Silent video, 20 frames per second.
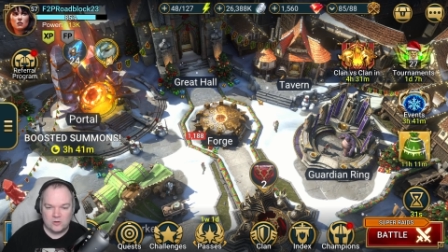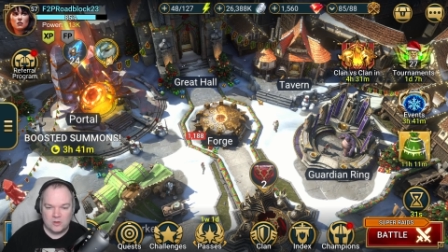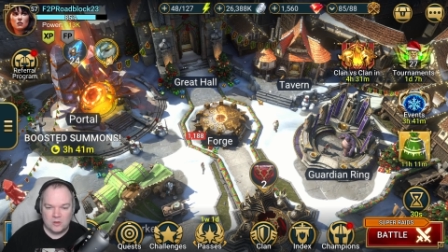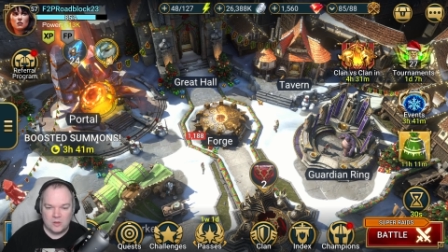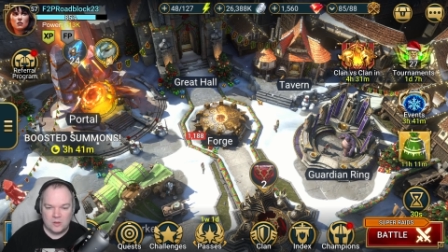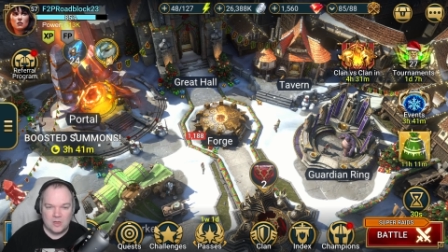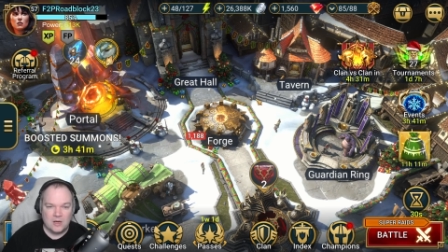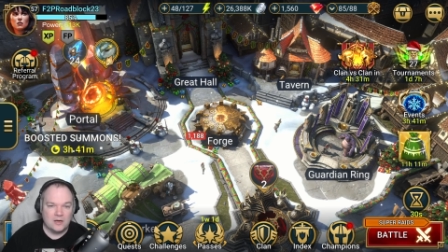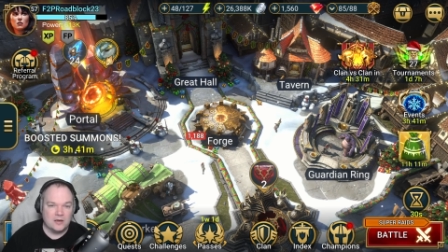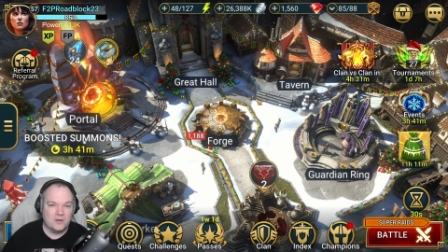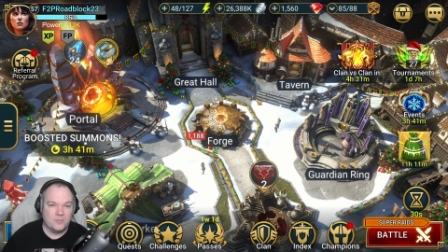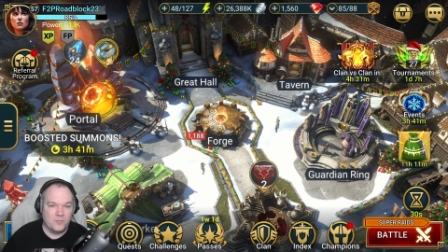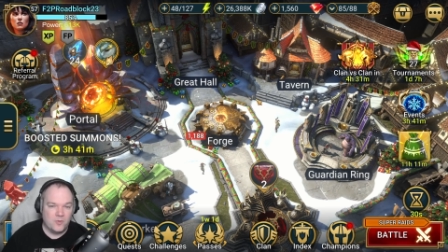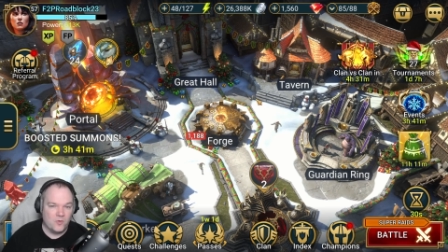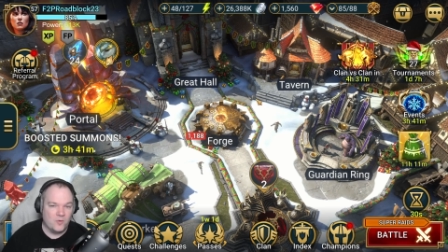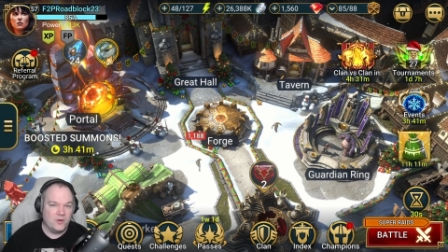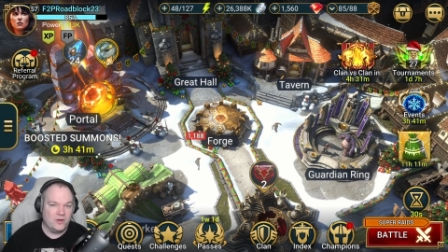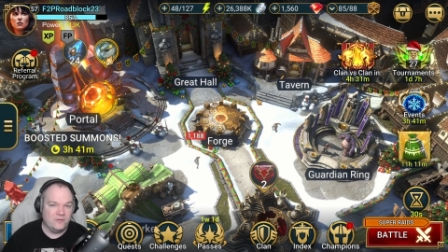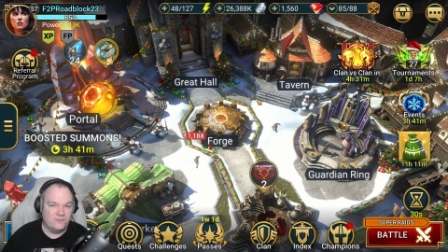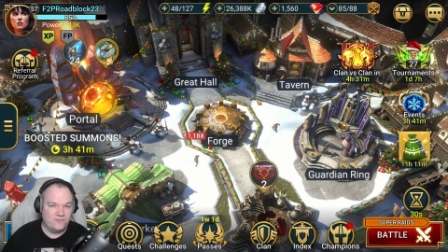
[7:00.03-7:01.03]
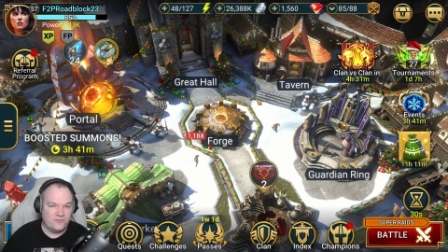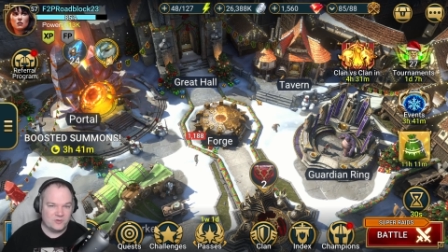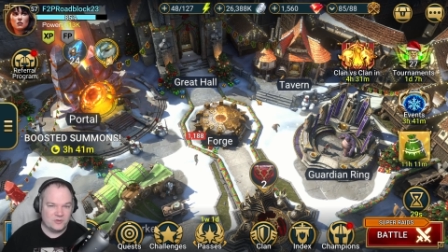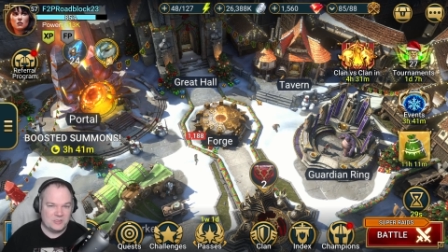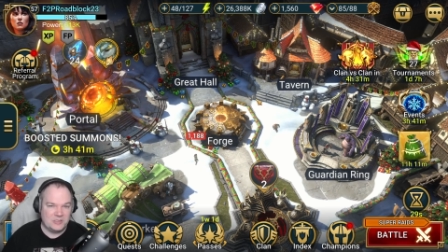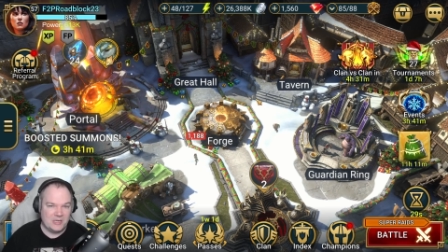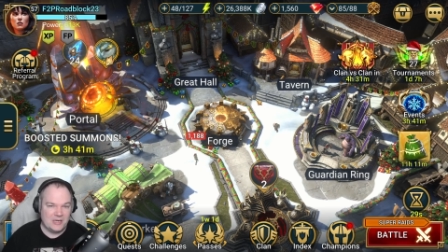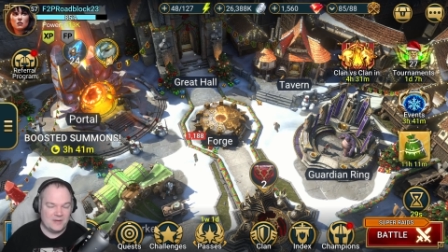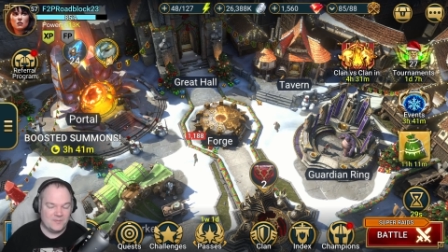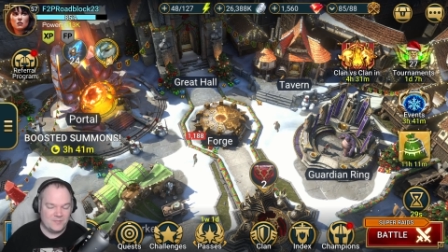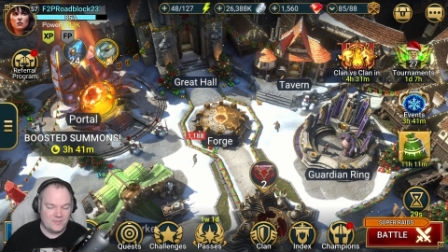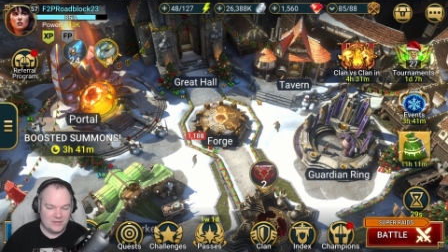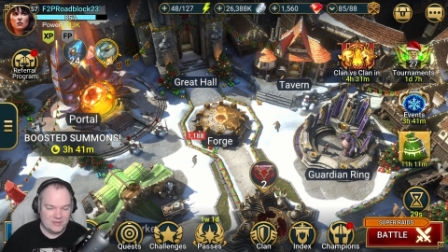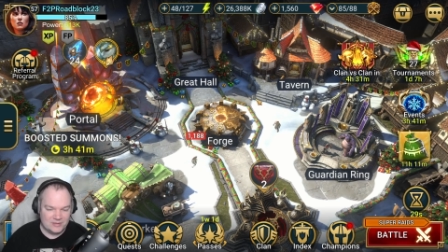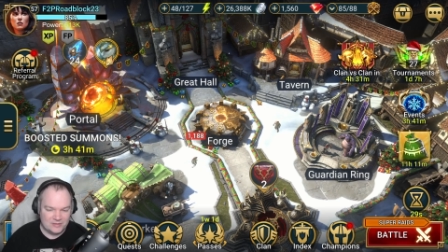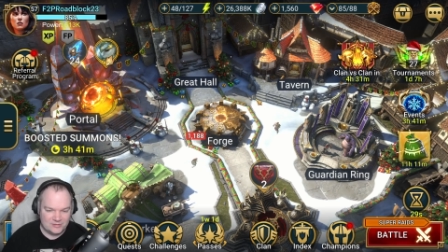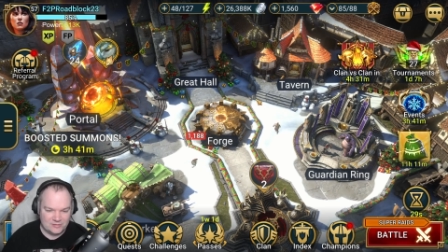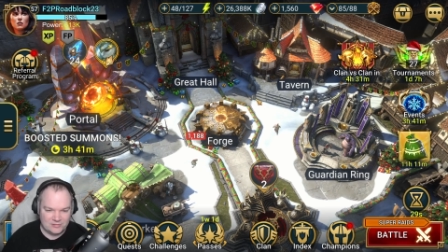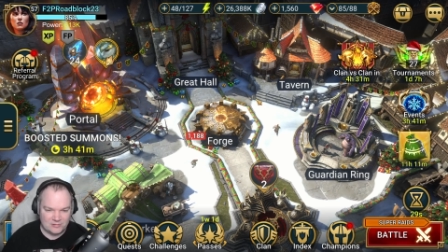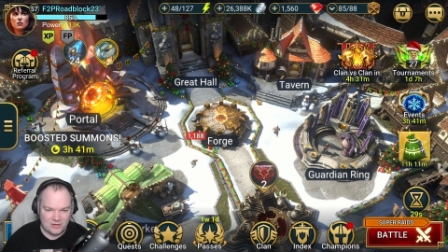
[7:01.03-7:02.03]
luck point for
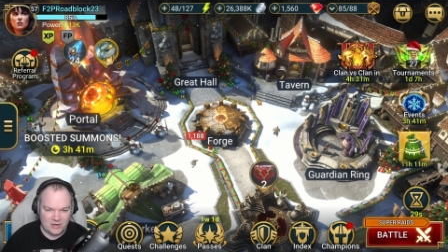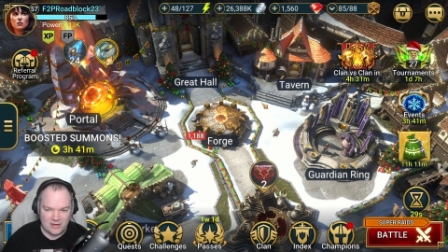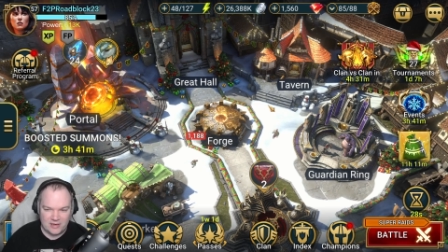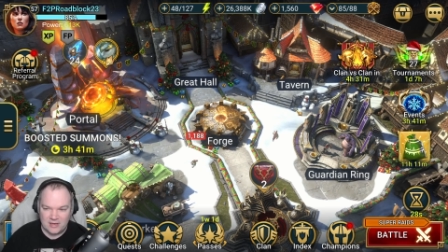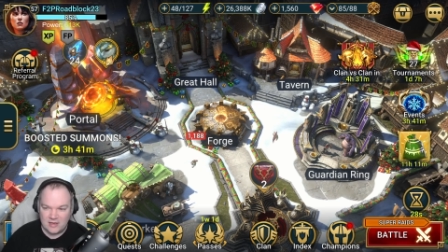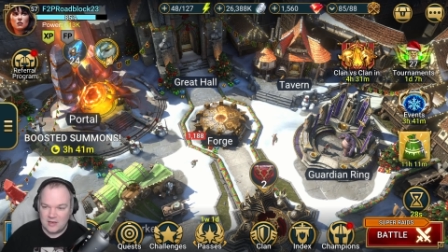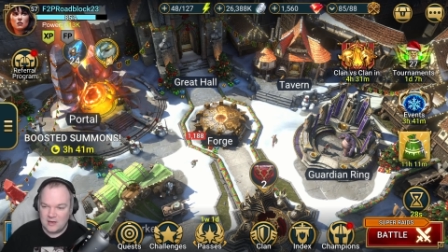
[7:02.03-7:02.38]
champions, right?